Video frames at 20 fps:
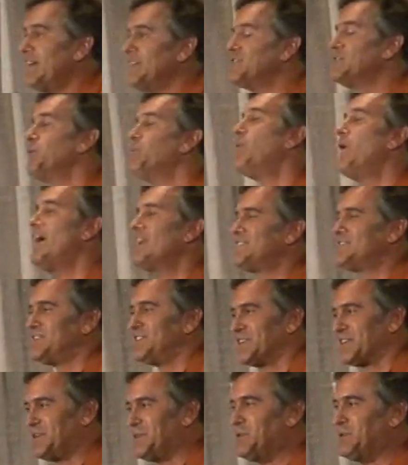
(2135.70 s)
to watch
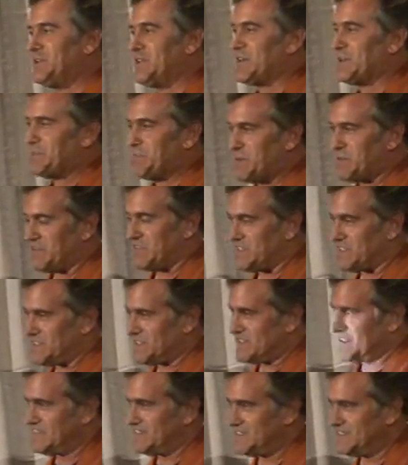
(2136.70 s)
your cool little movies?